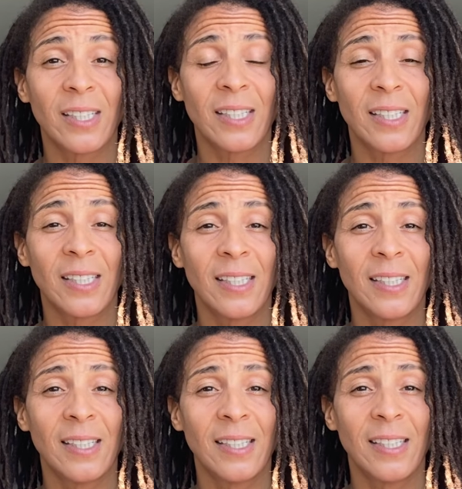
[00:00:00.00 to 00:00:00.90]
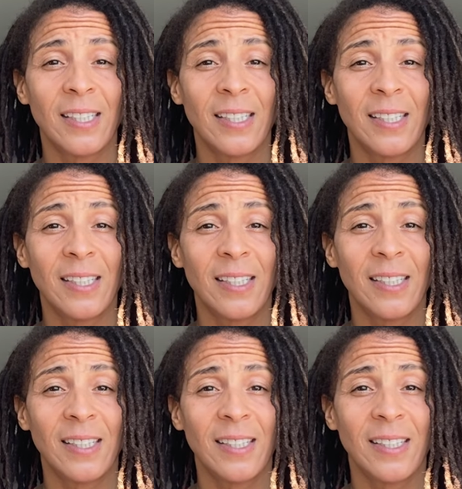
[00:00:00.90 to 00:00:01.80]

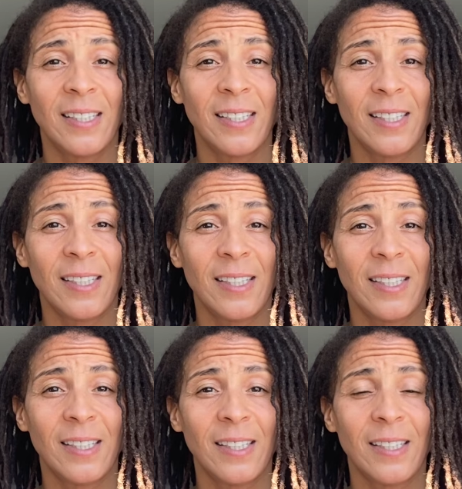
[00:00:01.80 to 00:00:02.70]
Nobody speaks.